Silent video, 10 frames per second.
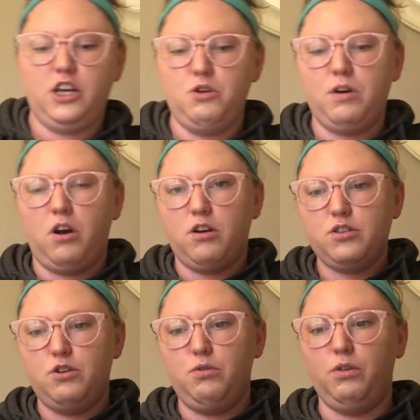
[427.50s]
you can
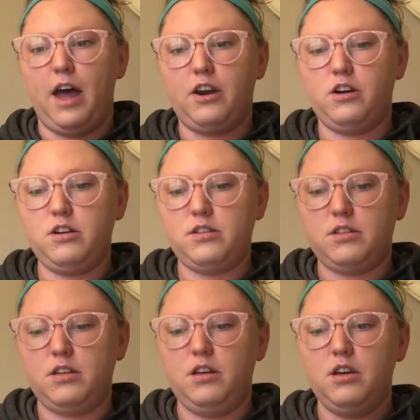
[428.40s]
also do
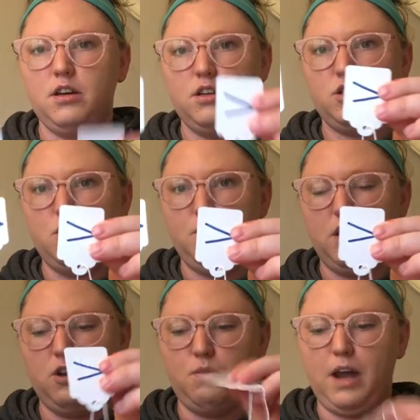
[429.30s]
letters. So you
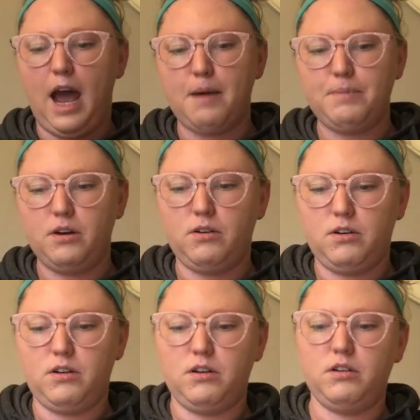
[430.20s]
can do
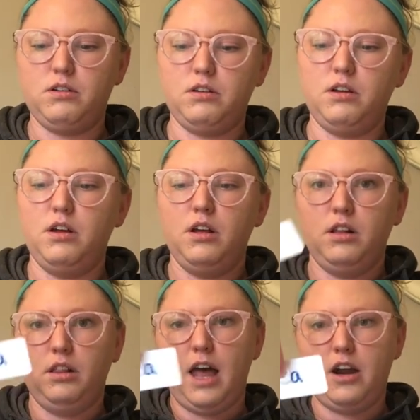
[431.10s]
capital
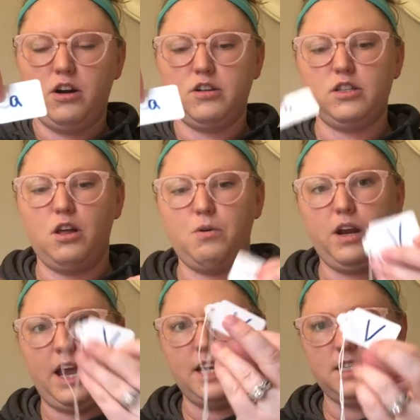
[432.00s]
letters,
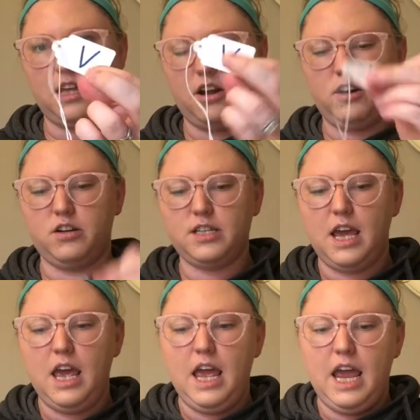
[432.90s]
lowercase letters,
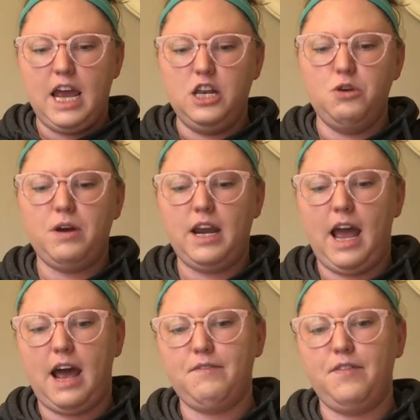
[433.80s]
and you can
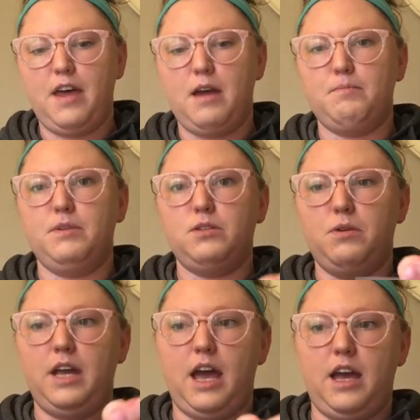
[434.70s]
have them, so
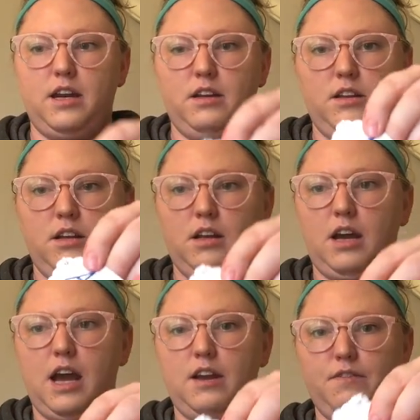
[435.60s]
again,
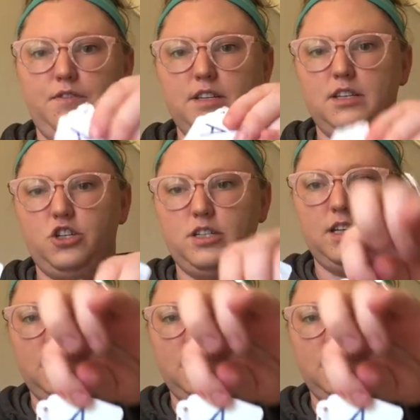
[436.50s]
kind of, this is just an